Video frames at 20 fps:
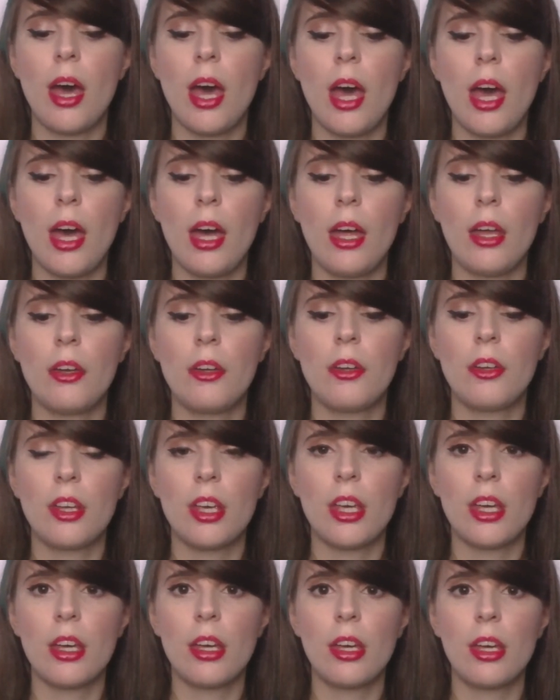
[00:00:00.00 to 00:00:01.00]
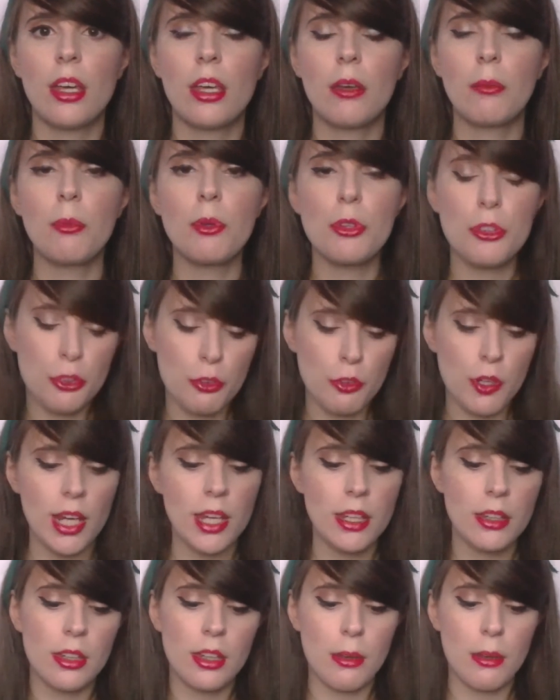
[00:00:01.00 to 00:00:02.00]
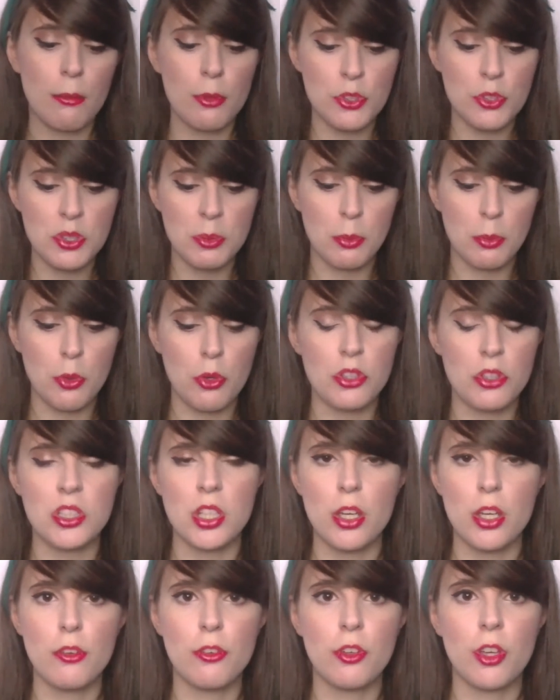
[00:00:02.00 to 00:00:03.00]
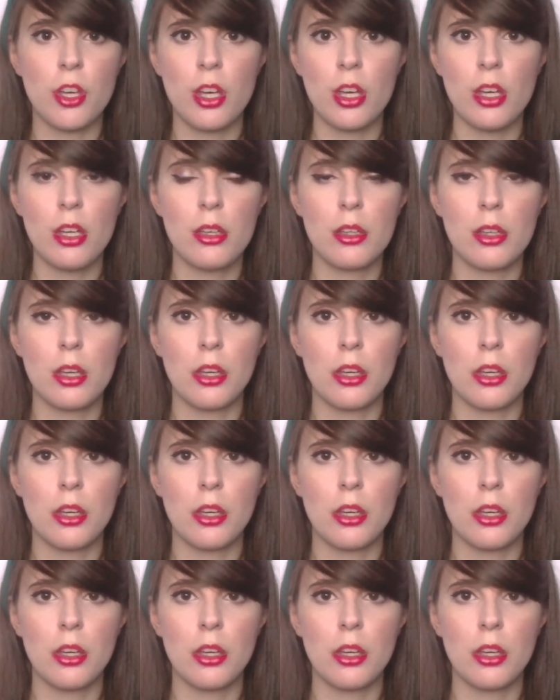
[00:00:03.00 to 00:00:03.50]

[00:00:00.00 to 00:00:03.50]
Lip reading: and it was great that there was some crossover.